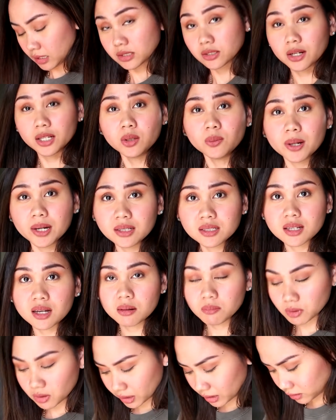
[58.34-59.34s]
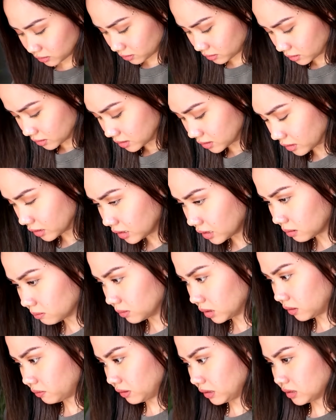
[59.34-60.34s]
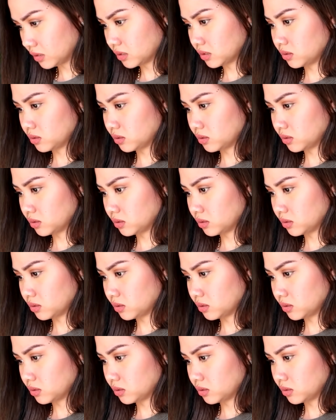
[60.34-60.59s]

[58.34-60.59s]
So, anyways, I'm going to the city. I'm leaving